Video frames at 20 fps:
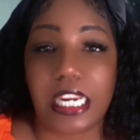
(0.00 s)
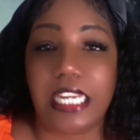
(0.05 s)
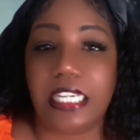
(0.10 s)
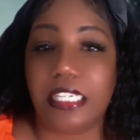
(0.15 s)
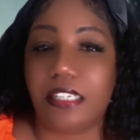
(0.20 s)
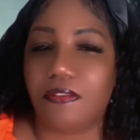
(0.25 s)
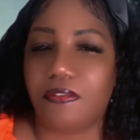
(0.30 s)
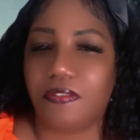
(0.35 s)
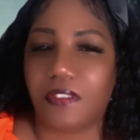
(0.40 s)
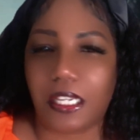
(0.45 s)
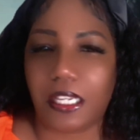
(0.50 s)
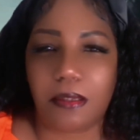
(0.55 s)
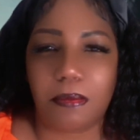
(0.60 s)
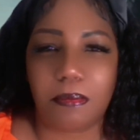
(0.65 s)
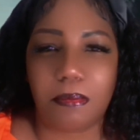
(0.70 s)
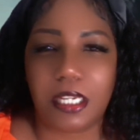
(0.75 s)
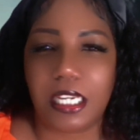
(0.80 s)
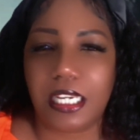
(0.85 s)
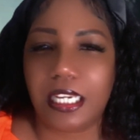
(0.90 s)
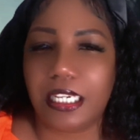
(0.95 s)
in
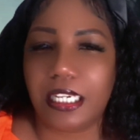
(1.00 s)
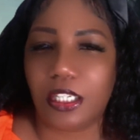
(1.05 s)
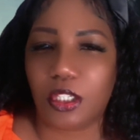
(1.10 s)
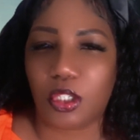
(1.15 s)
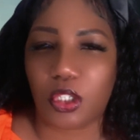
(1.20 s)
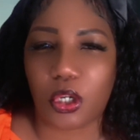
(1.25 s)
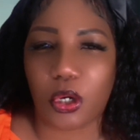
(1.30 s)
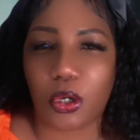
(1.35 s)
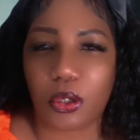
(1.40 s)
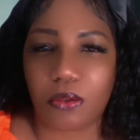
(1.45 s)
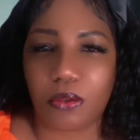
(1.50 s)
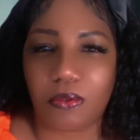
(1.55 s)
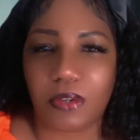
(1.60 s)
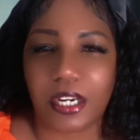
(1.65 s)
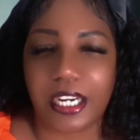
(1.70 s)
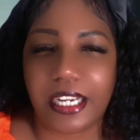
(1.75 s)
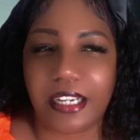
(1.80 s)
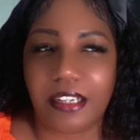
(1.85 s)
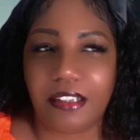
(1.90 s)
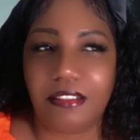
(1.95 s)
development and
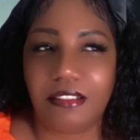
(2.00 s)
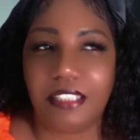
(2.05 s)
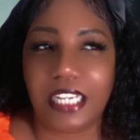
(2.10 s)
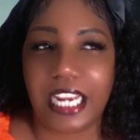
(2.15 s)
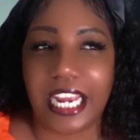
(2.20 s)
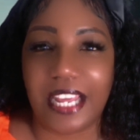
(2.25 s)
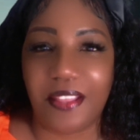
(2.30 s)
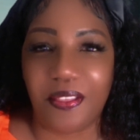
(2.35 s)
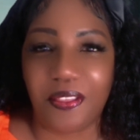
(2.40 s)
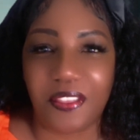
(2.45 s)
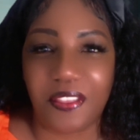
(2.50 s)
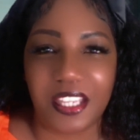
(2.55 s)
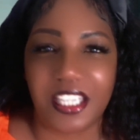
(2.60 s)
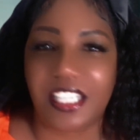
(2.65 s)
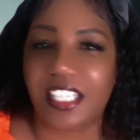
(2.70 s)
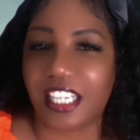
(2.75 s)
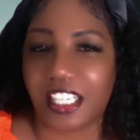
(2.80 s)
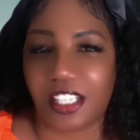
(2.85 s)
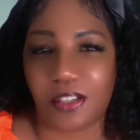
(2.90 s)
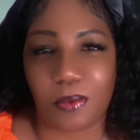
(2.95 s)
turnaround, and
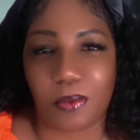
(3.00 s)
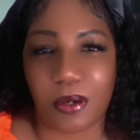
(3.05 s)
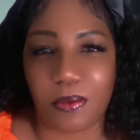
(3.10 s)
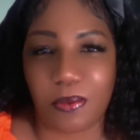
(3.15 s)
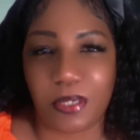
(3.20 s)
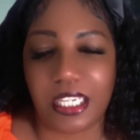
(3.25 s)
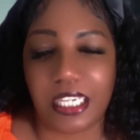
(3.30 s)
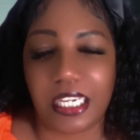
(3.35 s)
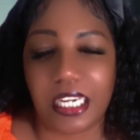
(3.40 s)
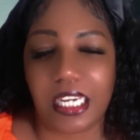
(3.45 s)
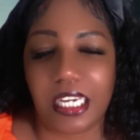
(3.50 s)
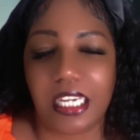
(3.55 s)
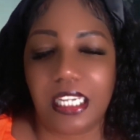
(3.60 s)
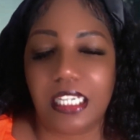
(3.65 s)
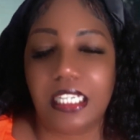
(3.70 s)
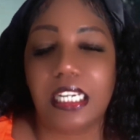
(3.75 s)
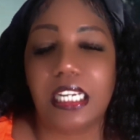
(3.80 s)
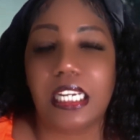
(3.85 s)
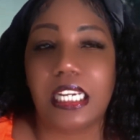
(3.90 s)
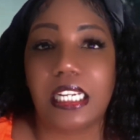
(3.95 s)
this is what we get.
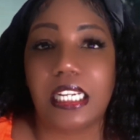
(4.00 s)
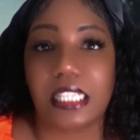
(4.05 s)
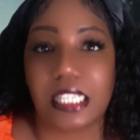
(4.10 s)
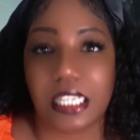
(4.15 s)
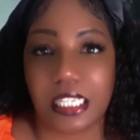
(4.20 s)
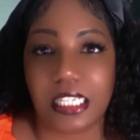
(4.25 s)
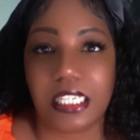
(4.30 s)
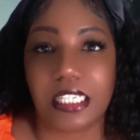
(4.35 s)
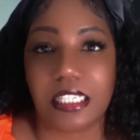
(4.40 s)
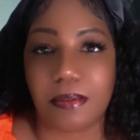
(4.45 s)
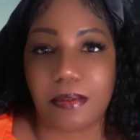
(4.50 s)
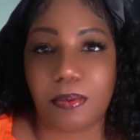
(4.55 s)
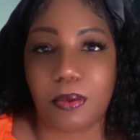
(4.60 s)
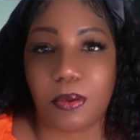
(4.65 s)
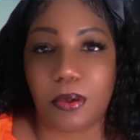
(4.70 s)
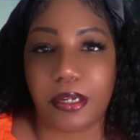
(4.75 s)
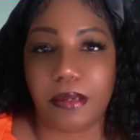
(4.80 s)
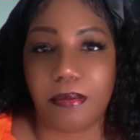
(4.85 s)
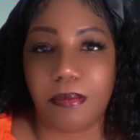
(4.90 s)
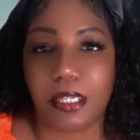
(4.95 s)
It's a
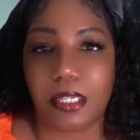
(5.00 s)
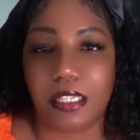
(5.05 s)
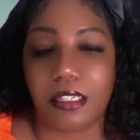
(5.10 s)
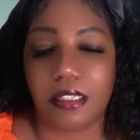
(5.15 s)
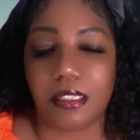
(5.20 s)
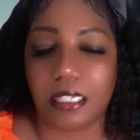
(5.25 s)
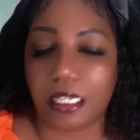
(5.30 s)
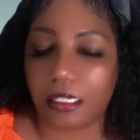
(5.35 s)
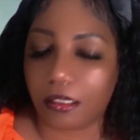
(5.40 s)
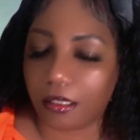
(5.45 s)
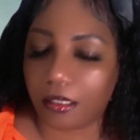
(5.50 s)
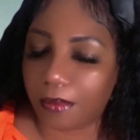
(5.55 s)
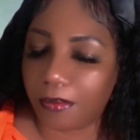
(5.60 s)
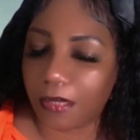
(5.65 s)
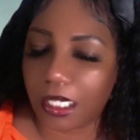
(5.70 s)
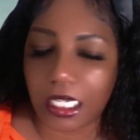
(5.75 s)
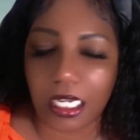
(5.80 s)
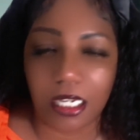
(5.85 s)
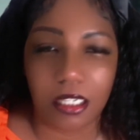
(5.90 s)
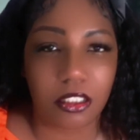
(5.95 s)
disappointment. Now, let
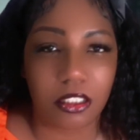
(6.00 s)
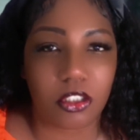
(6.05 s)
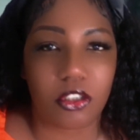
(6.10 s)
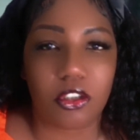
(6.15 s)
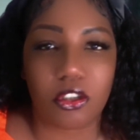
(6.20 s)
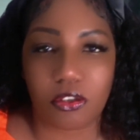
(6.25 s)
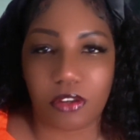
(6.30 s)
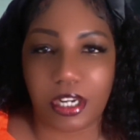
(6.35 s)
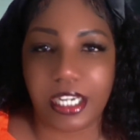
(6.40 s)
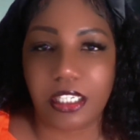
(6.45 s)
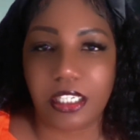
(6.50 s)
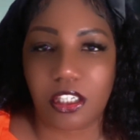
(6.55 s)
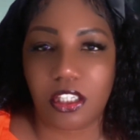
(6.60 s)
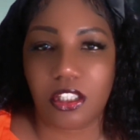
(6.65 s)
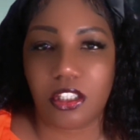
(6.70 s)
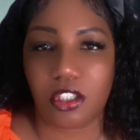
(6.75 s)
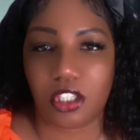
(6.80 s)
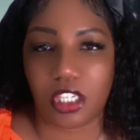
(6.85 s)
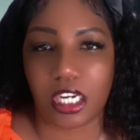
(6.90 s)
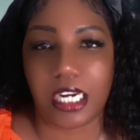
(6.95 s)
me cut straight to
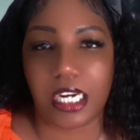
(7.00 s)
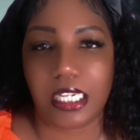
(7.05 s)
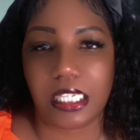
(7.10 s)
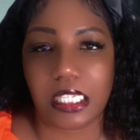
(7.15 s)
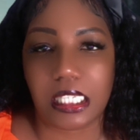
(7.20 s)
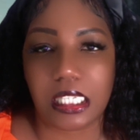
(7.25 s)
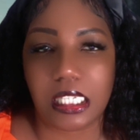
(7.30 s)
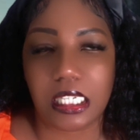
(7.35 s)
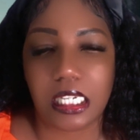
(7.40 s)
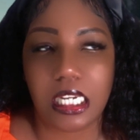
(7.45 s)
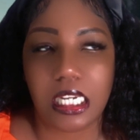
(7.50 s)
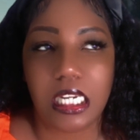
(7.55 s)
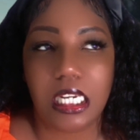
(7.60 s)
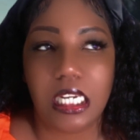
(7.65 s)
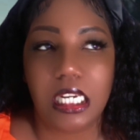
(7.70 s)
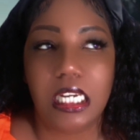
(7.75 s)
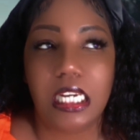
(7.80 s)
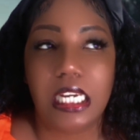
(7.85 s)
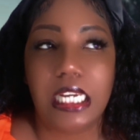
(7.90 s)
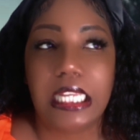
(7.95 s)
the chase.
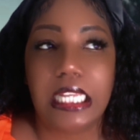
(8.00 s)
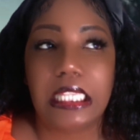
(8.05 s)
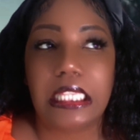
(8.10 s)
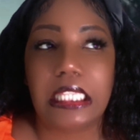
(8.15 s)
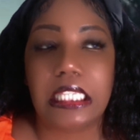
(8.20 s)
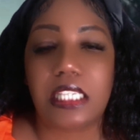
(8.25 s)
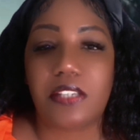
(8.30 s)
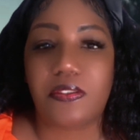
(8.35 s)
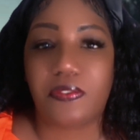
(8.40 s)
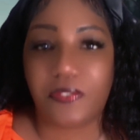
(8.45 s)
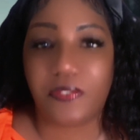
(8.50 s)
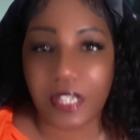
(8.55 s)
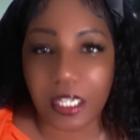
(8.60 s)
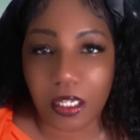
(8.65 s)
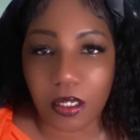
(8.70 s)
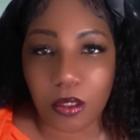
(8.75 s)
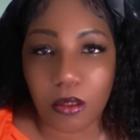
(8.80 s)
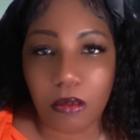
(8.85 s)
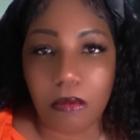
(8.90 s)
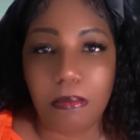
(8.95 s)
This
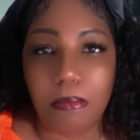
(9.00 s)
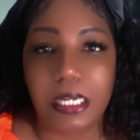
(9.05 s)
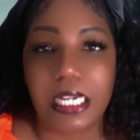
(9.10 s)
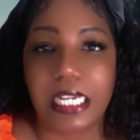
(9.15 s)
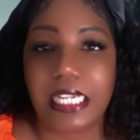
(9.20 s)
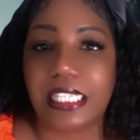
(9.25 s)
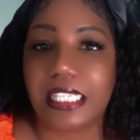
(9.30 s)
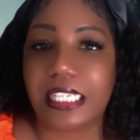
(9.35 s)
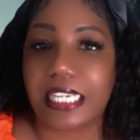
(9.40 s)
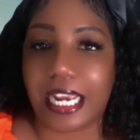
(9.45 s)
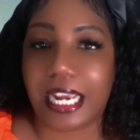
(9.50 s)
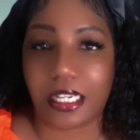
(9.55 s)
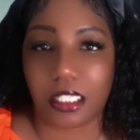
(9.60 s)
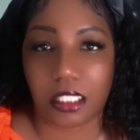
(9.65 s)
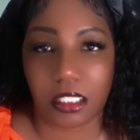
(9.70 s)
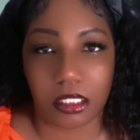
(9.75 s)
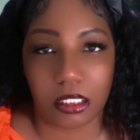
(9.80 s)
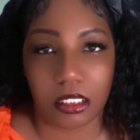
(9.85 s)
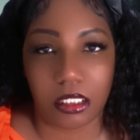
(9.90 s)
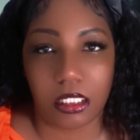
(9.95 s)
film is not
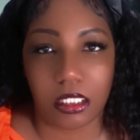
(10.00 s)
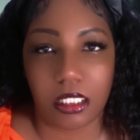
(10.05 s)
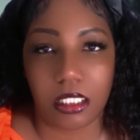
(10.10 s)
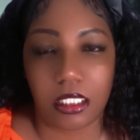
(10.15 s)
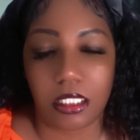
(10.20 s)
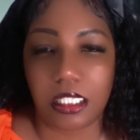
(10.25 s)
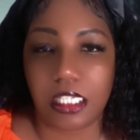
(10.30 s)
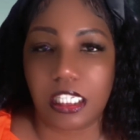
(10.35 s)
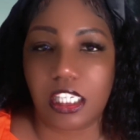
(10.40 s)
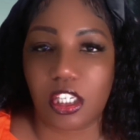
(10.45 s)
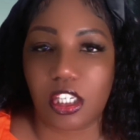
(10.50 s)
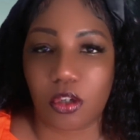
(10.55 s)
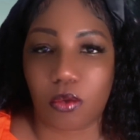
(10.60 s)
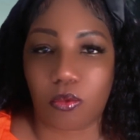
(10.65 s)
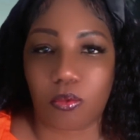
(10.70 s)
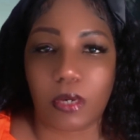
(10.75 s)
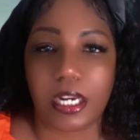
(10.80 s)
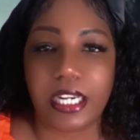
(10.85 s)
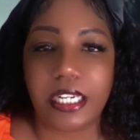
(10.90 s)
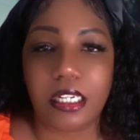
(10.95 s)
good. This is a
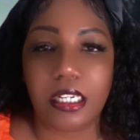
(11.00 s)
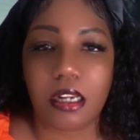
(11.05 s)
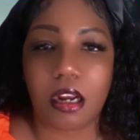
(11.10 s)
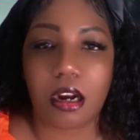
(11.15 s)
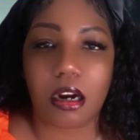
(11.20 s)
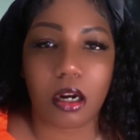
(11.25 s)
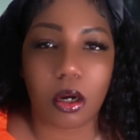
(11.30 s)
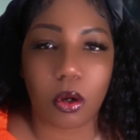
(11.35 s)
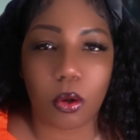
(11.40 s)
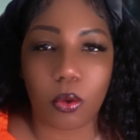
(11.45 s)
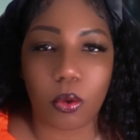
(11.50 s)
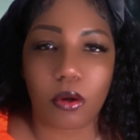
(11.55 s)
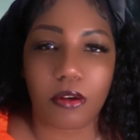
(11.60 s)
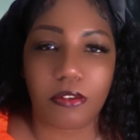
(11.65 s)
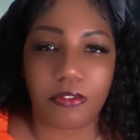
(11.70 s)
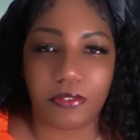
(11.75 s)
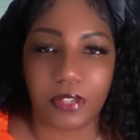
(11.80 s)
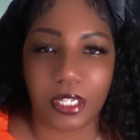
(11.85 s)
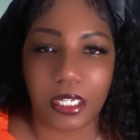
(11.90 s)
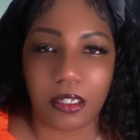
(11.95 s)
rated R horror
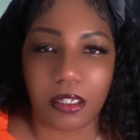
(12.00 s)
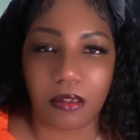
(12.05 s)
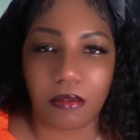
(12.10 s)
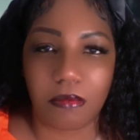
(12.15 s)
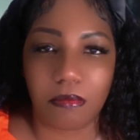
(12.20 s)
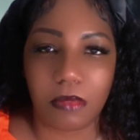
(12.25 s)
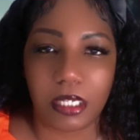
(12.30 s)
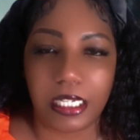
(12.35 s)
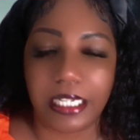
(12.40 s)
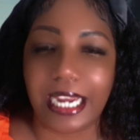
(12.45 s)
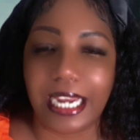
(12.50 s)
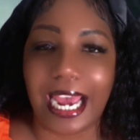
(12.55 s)
film, an